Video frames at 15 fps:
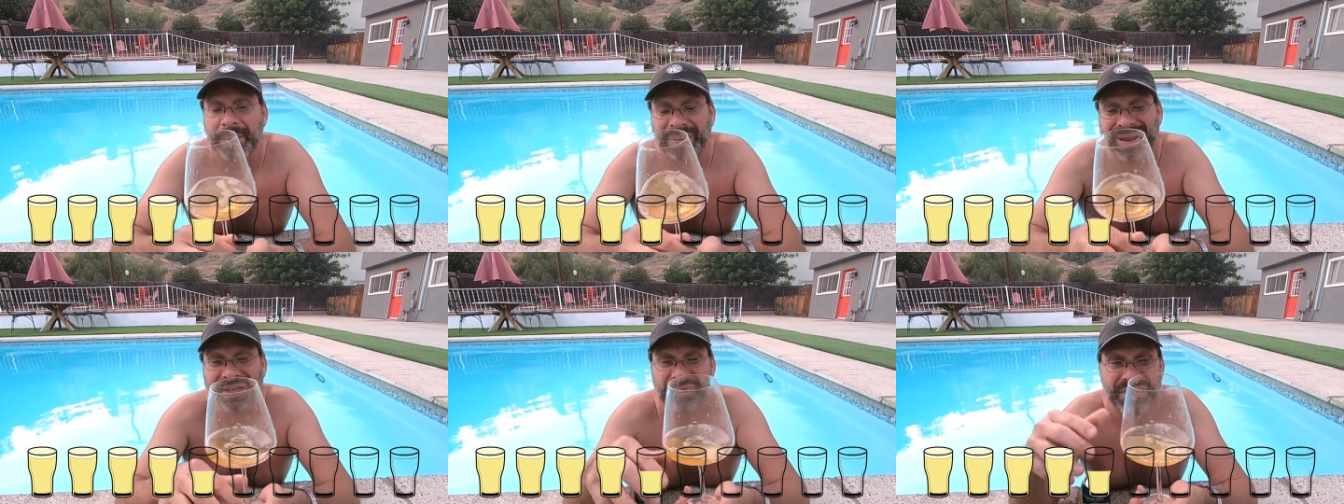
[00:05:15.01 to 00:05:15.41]

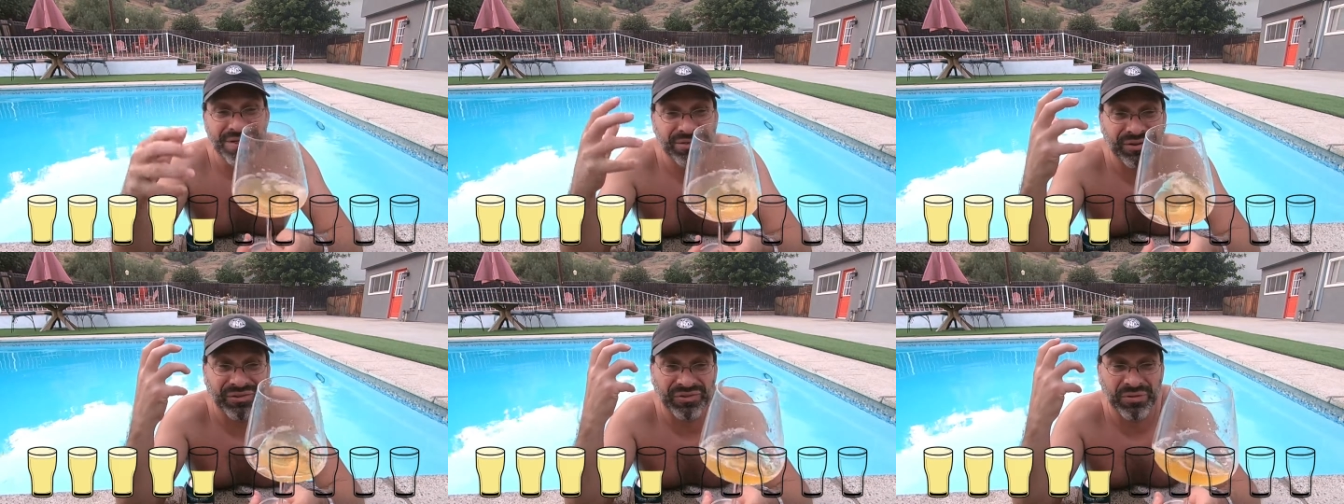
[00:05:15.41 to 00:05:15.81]
but I
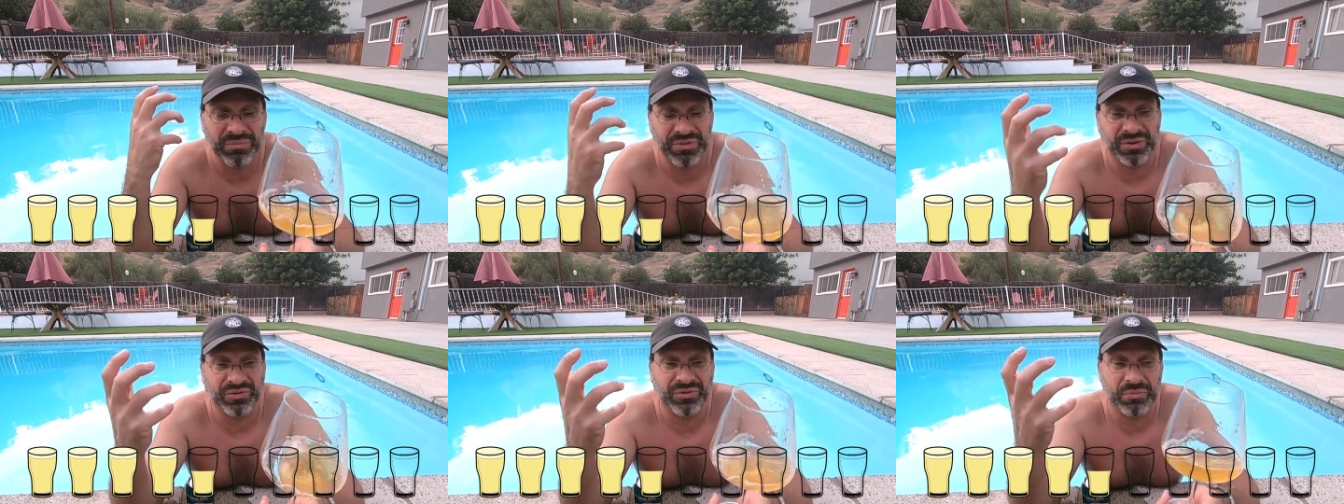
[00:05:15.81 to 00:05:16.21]
think there's
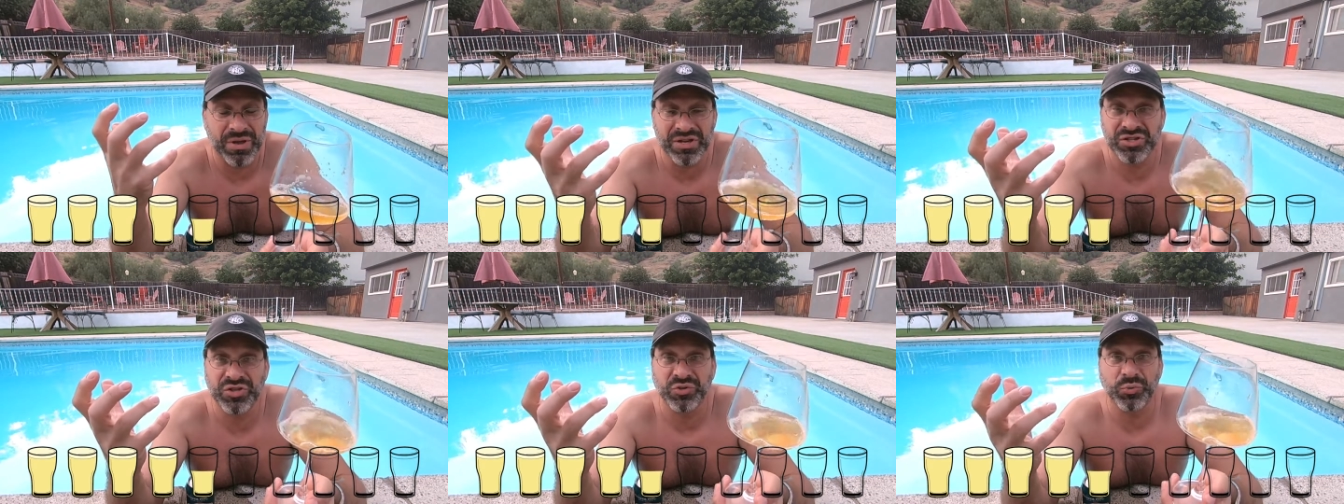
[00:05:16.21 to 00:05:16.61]
some there's some
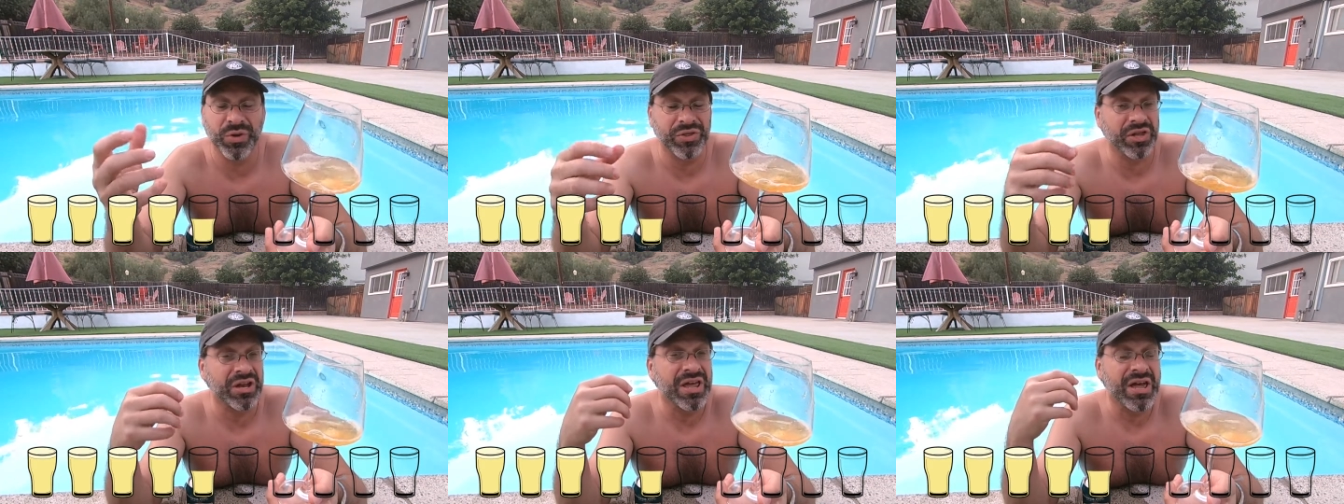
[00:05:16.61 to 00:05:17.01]
issues
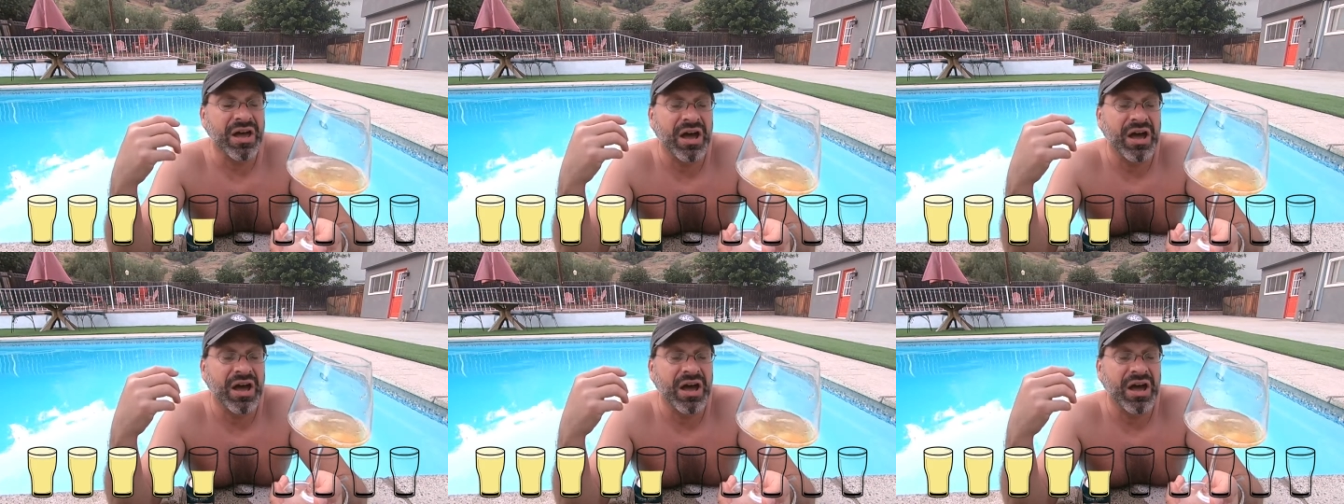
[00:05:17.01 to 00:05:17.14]
with it.